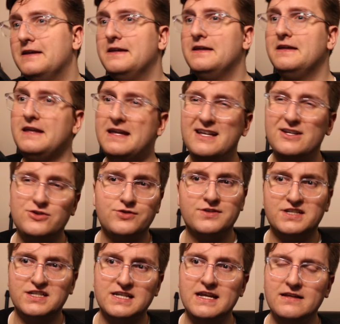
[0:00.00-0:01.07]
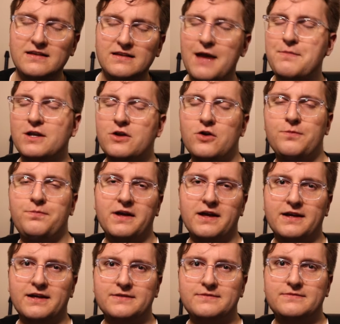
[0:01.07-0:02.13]
Interesting. I mean,
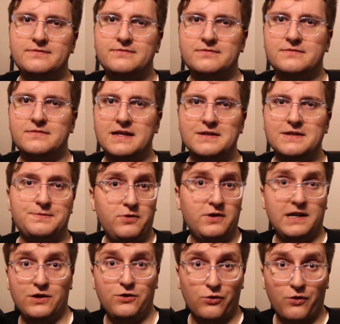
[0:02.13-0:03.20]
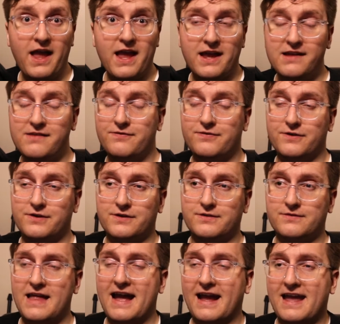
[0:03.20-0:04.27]
Hoopa is pretty great for
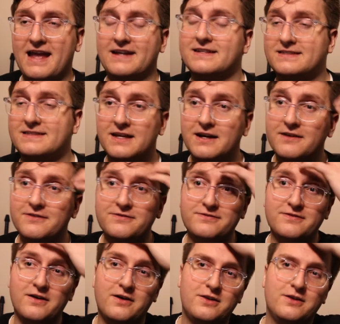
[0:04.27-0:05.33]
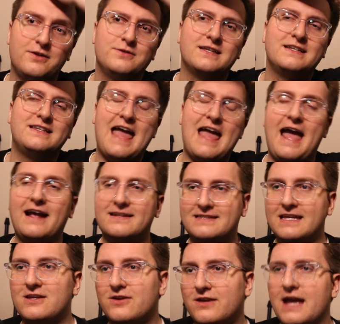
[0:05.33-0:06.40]
that kind of stuff. All those attacks that
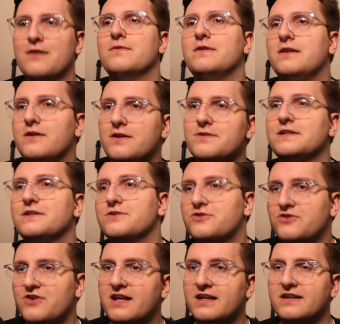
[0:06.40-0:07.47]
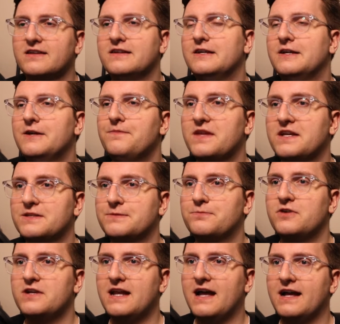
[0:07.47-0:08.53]
you get when you're using Trick is
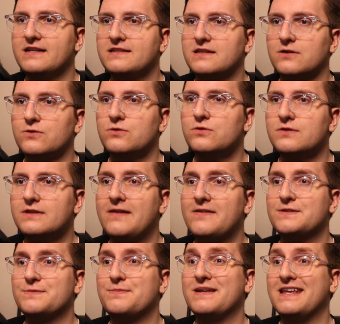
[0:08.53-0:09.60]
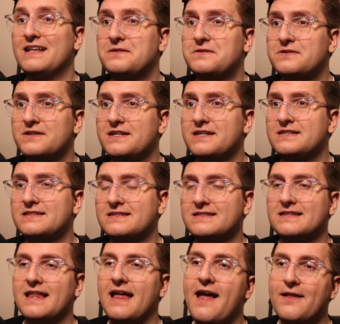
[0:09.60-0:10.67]
pretty nice. The cooldown has been
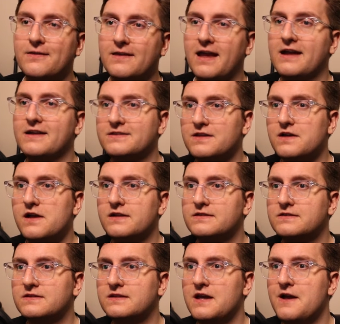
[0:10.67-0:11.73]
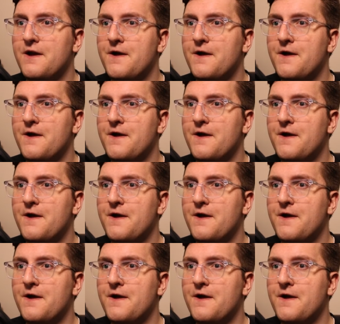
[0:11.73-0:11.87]
increased. That kind of sucks.